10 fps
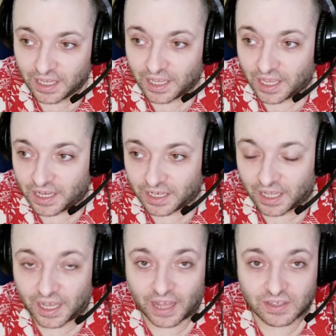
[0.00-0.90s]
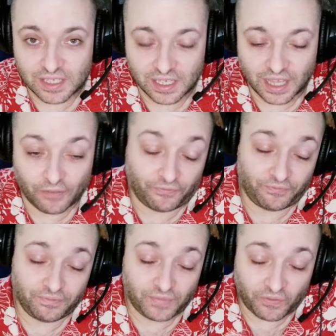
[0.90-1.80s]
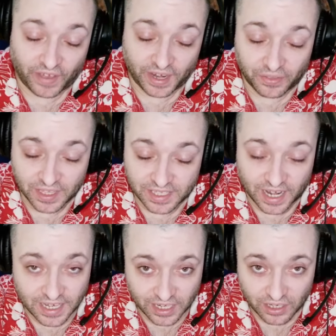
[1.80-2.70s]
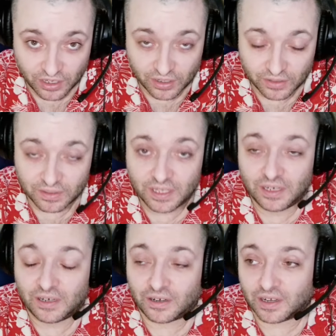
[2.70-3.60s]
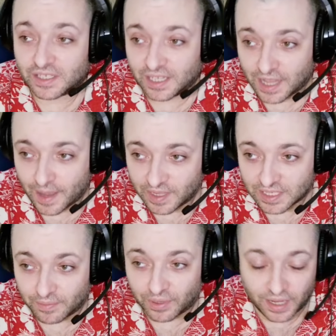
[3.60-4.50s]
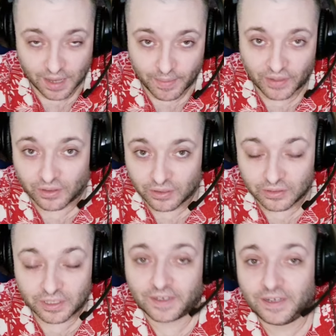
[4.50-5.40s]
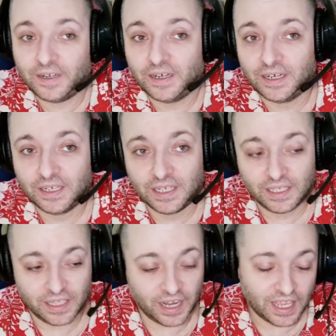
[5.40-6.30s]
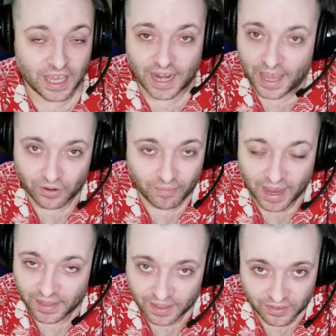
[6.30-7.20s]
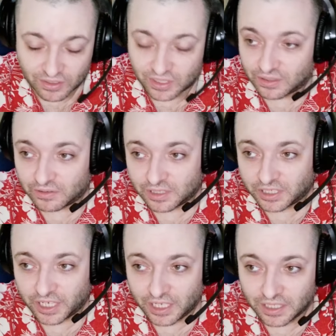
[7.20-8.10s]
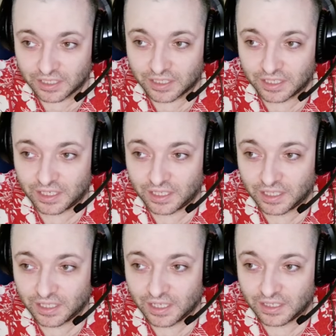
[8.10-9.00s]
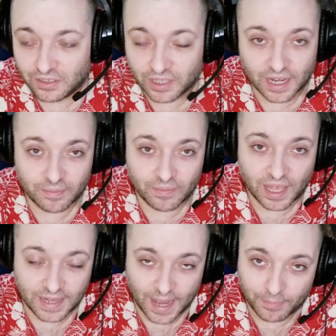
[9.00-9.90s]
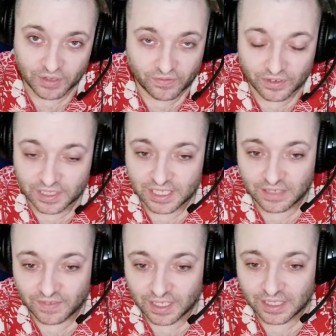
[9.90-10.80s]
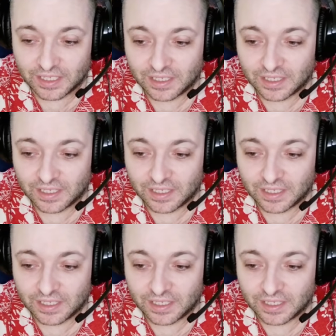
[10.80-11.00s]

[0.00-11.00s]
and uh, I'll see. I'll, will find out things that I didn't know, or I'll see comments complaining about the lure. And again, I don't mind that there's a lure change. You got to adapt it for TV